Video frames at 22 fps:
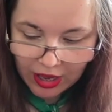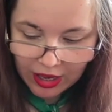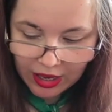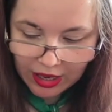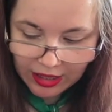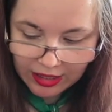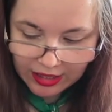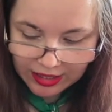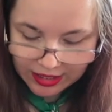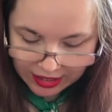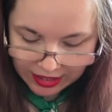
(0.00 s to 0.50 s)

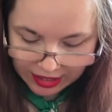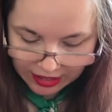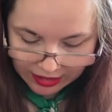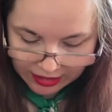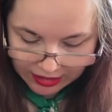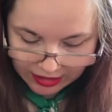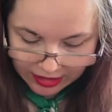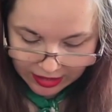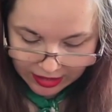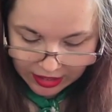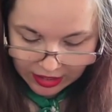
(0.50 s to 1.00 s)
it
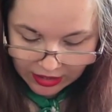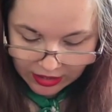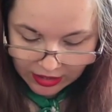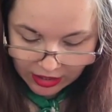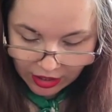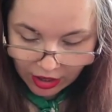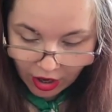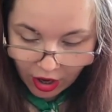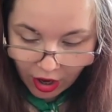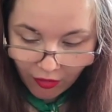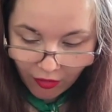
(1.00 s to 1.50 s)
says the
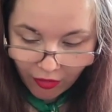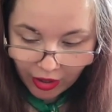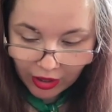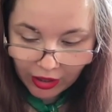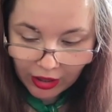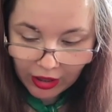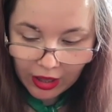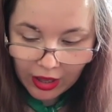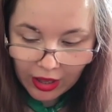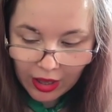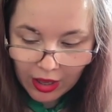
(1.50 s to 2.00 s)

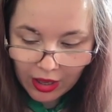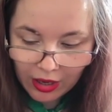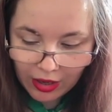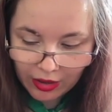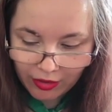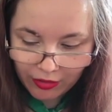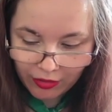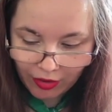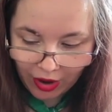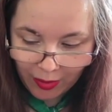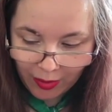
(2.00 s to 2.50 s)
novel
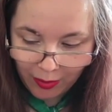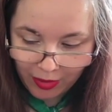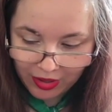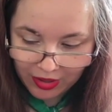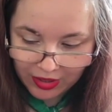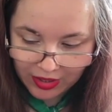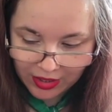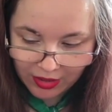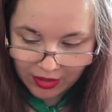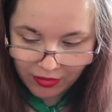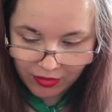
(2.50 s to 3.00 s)

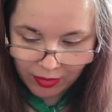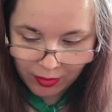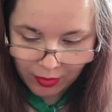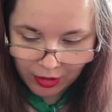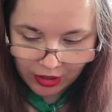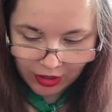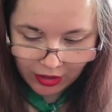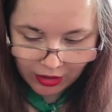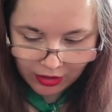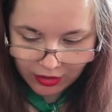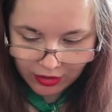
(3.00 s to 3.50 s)
Grandmaster of
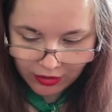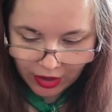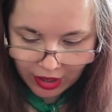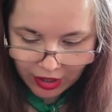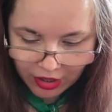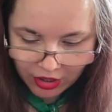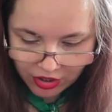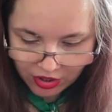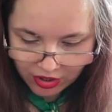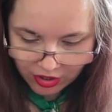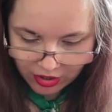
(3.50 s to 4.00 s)
Demonic
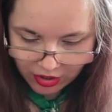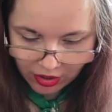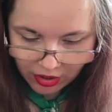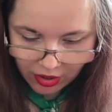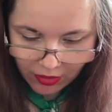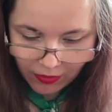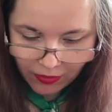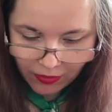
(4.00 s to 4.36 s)
Cultivation